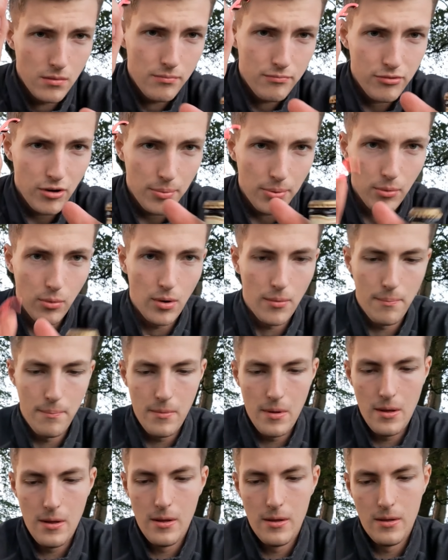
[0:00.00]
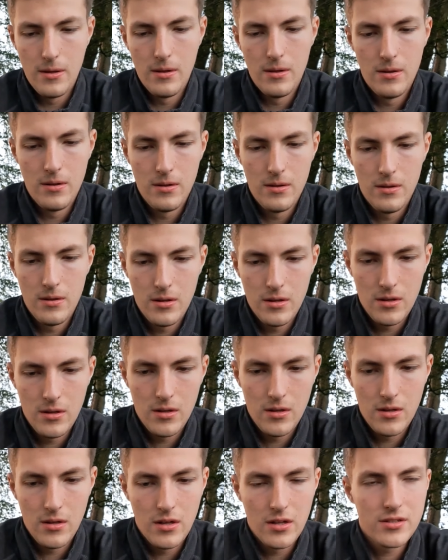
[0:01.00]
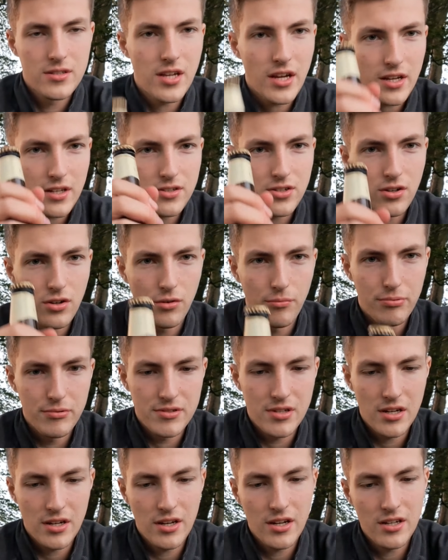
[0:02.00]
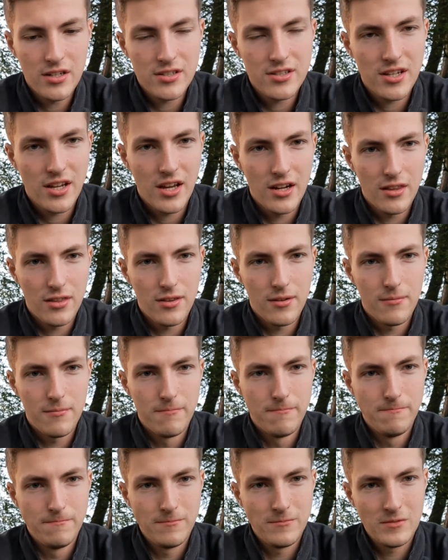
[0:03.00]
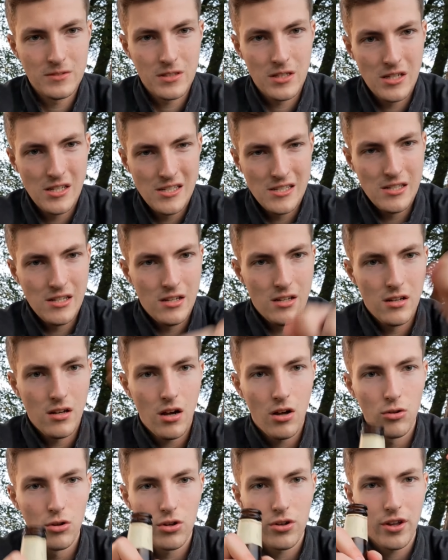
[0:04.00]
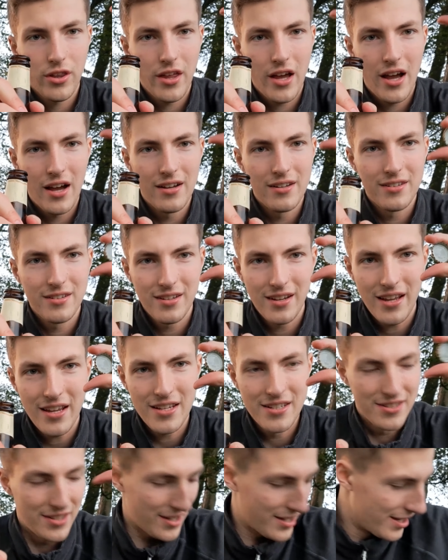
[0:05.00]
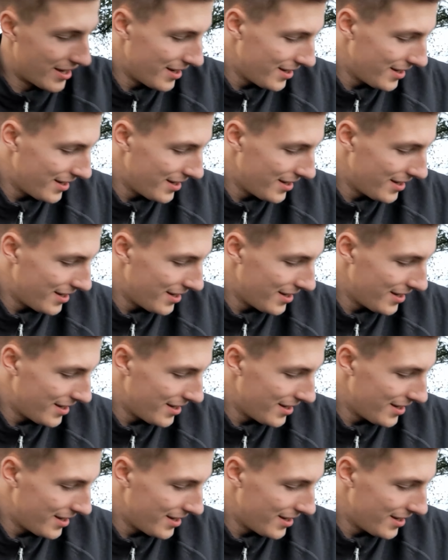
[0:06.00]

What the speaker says: Proper one. Take 2. Pretend you didn't see anything. Oh, look at that. Easy.